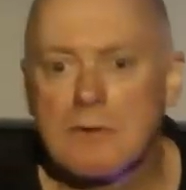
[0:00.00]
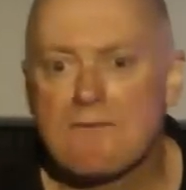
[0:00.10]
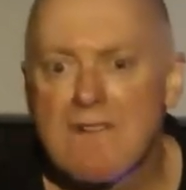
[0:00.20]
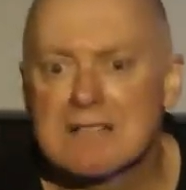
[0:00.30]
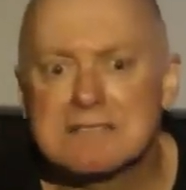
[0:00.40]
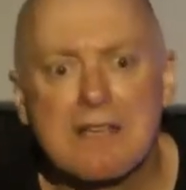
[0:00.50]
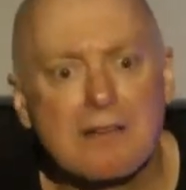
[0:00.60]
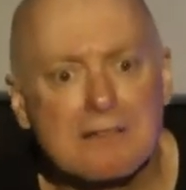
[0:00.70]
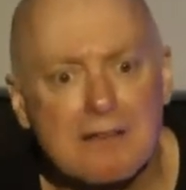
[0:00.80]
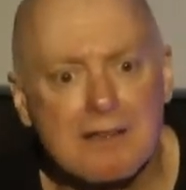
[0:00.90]
Notice that they
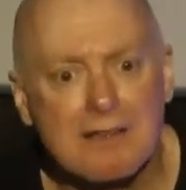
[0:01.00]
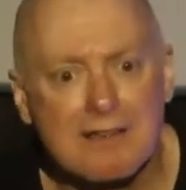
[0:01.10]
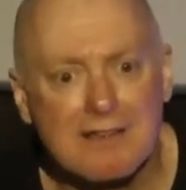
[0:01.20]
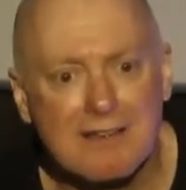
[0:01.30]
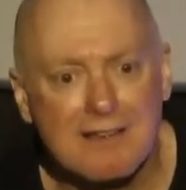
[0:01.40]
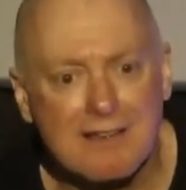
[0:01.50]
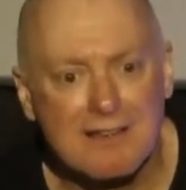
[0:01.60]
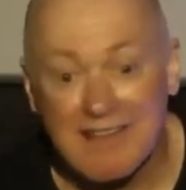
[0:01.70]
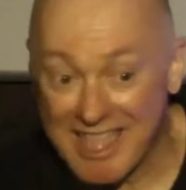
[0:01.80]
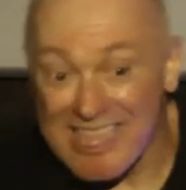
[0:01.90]
don't know this is Joseph.